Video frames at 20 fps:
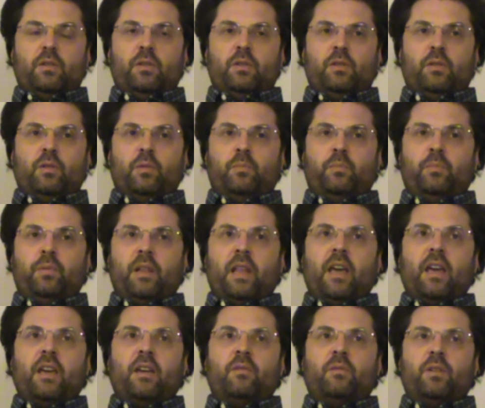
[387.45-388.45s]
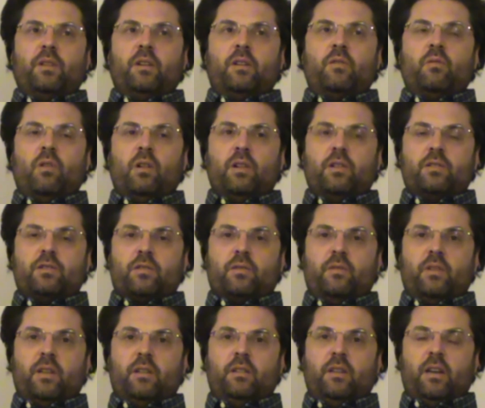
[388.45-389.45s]
you play with the qualities of
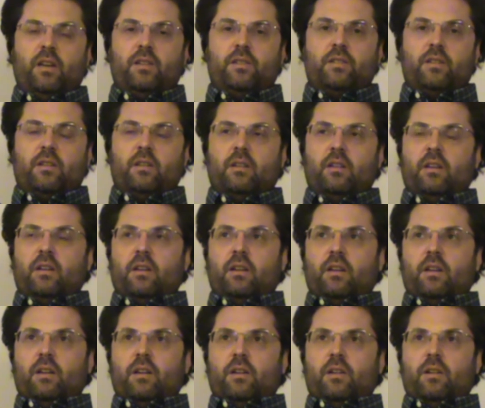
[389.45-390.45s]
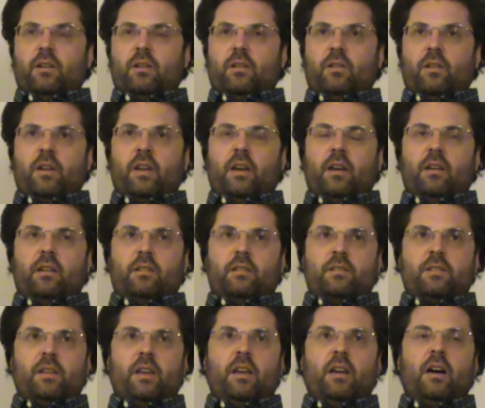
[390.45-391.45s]
that deity. Okay,
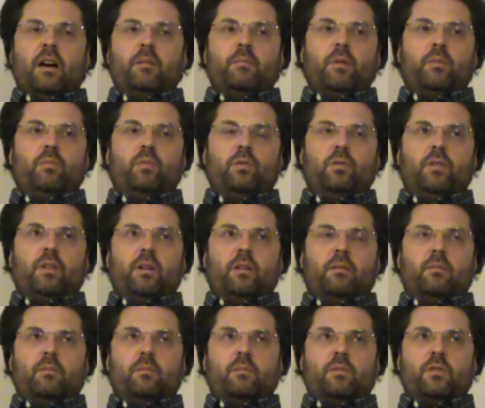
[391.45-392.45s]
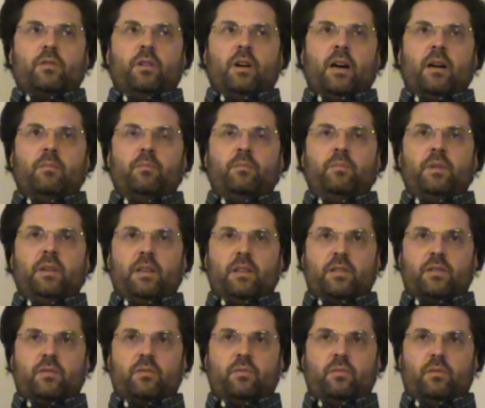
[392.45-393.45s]
say I'm a Buddha, so I'm
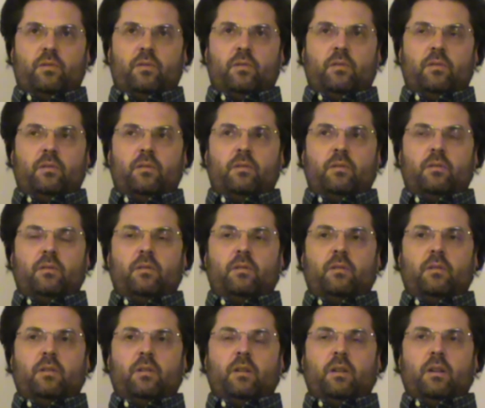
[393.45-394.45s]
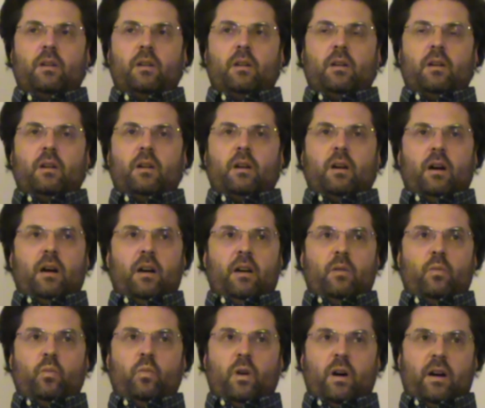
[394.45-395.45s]
peaceful,
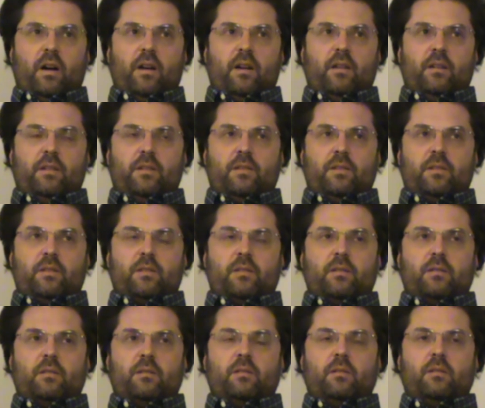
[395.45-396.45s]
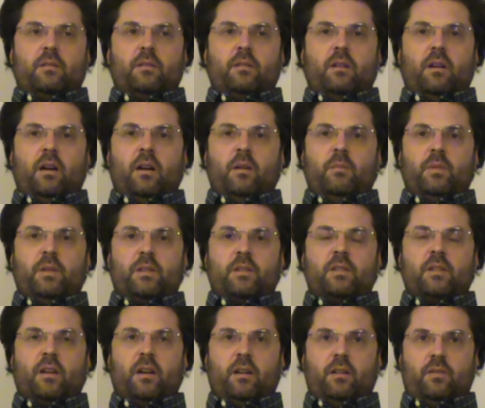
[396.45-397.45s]
I'm wise, I'm
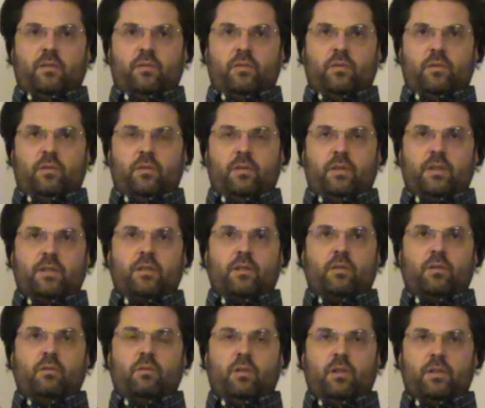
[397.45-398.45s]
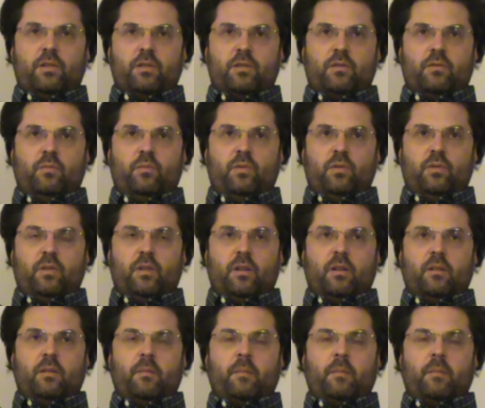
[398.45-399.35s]
insightful. These are qualities of Buddha.